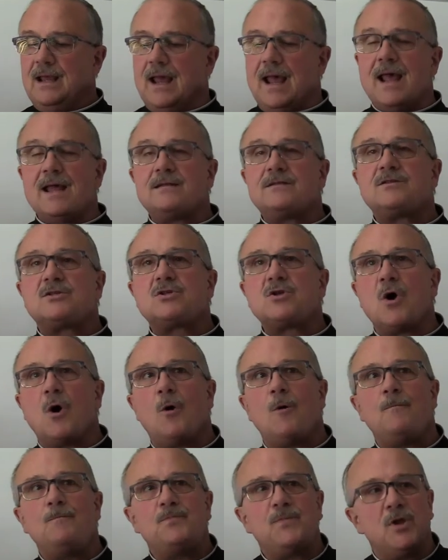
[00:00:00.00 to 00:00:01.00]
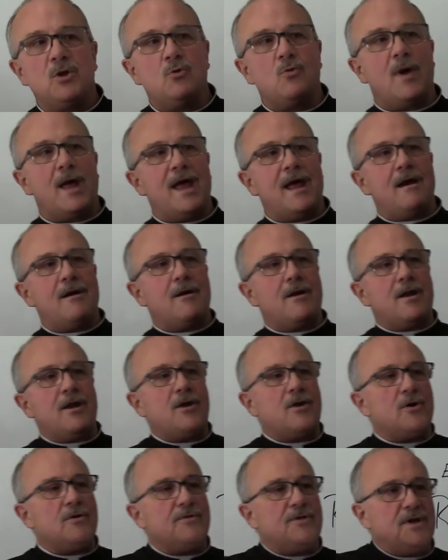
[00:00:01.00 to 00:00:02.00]
And so you
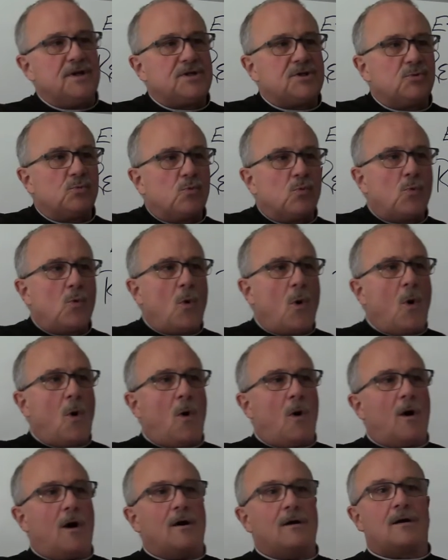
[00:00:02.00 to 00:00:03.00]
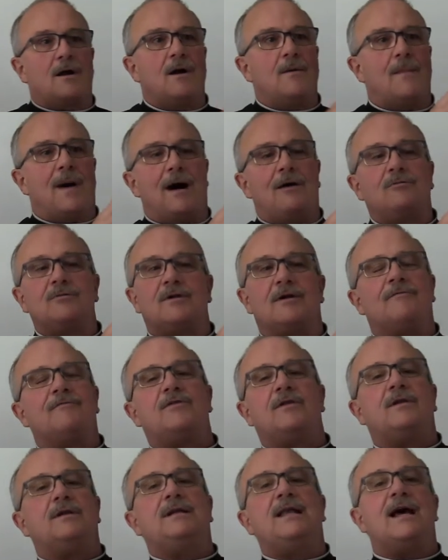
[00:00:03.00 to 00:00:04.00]
hear this roar come out of
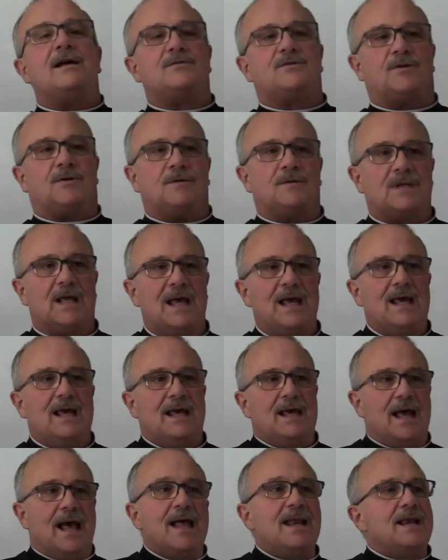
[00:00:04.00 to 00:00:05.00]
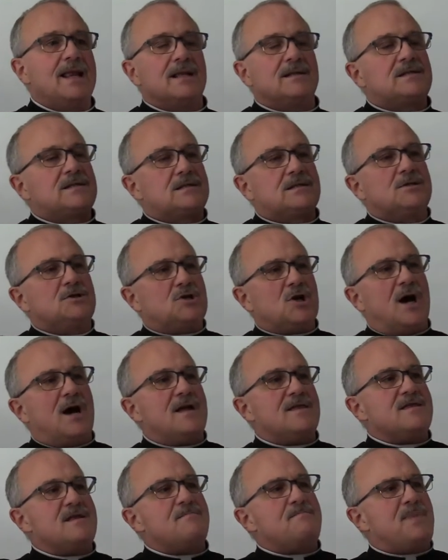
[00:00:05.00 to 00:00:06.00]
the desert, and it's
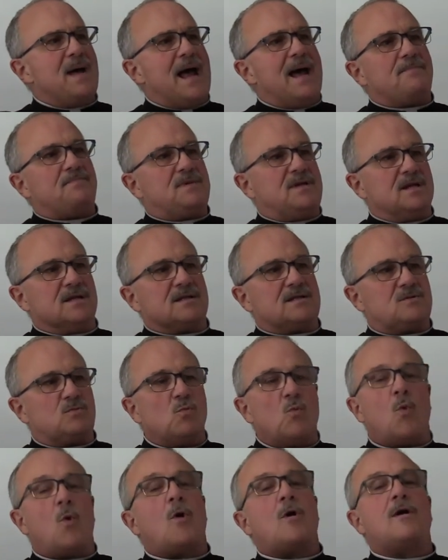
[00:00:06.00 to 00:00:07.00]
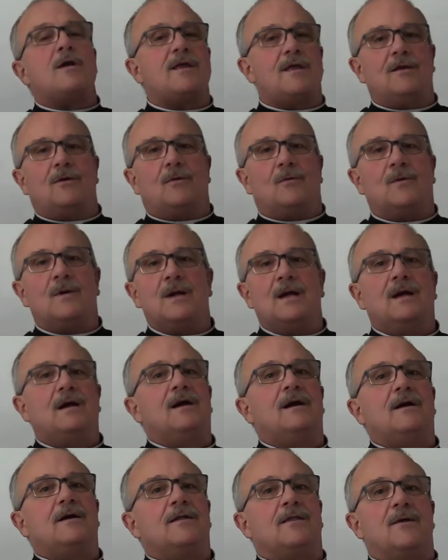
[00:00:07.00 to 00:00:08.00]
John the Baptist warning you,
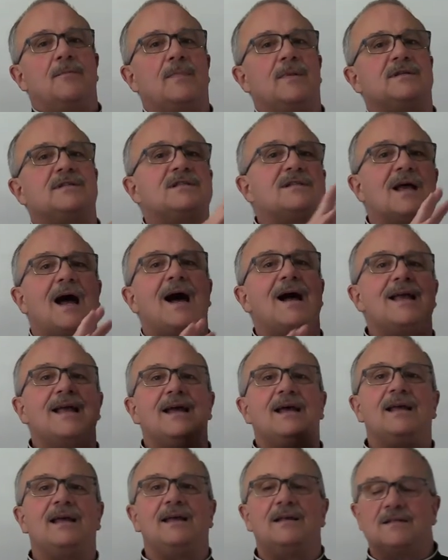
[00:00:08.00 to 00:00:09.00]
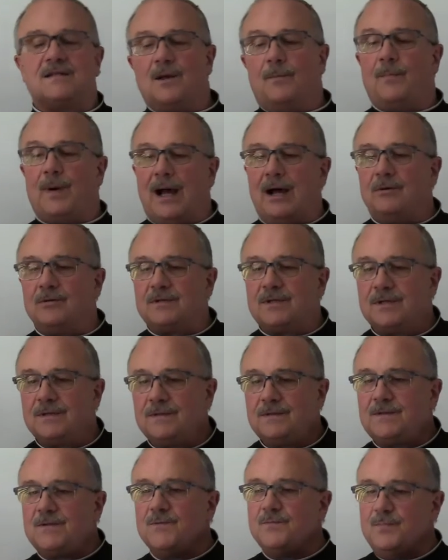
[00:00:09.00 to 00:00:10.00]
the Messiah is about
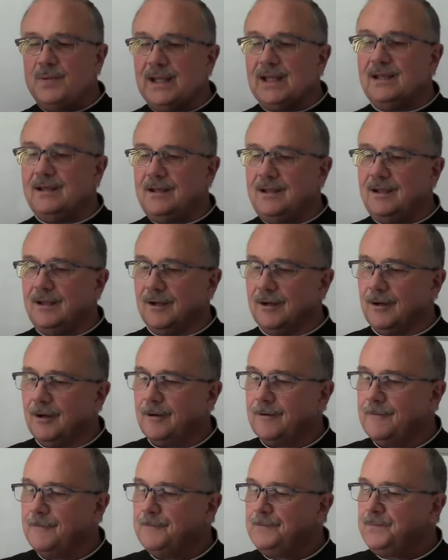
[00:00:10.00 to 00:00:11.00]
to be here.